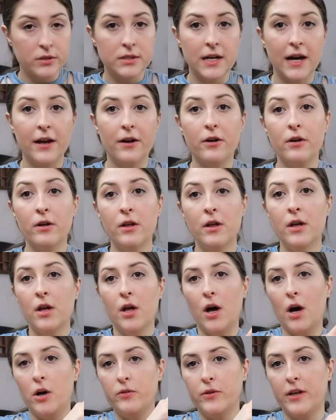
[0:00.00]
style,
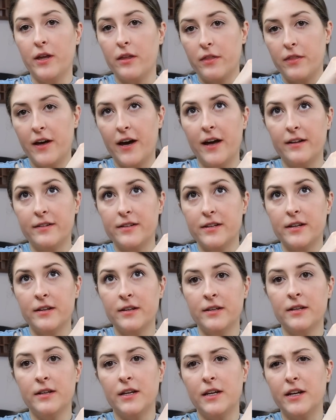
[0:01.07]
I'll link that
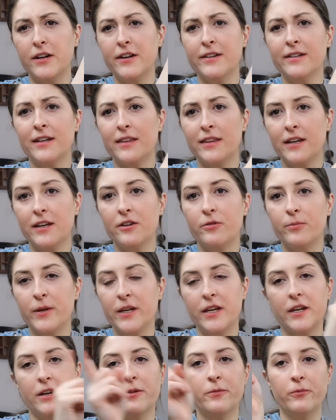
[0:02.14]
here. I think it'll be
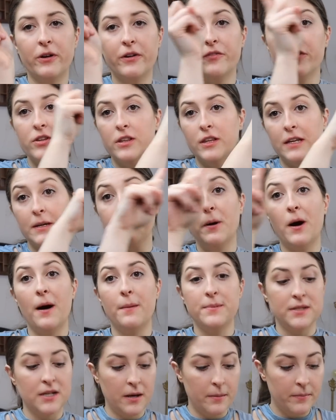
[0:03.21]
here. Wherever the link
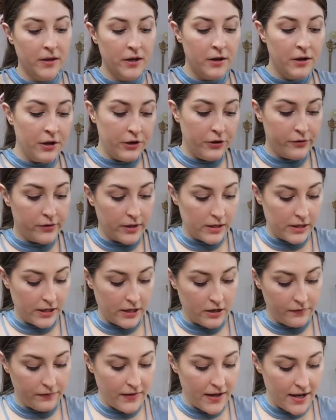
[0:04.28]
pops up, you can
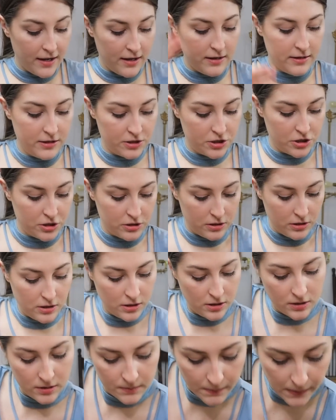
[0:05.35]
click on that and it should
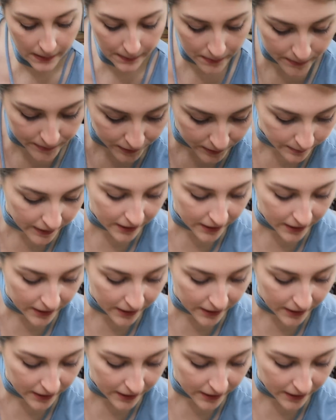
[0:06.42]
pop up at the